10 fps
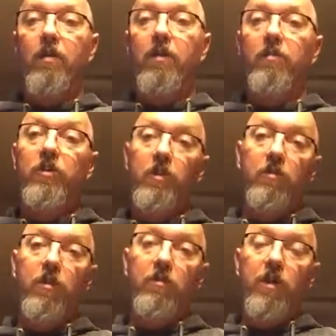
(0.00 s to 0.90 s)
The
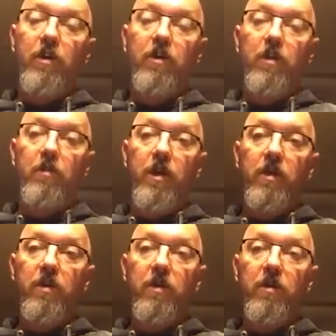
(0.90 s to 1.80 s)
general impression of the
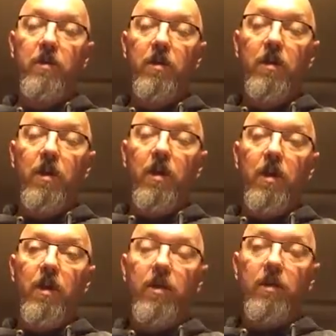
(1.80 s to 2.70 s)
patient
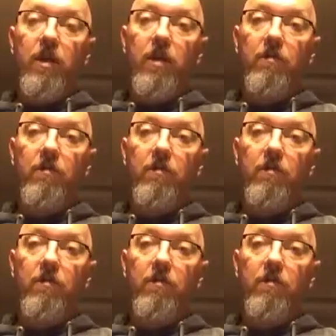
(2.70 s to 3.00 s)
is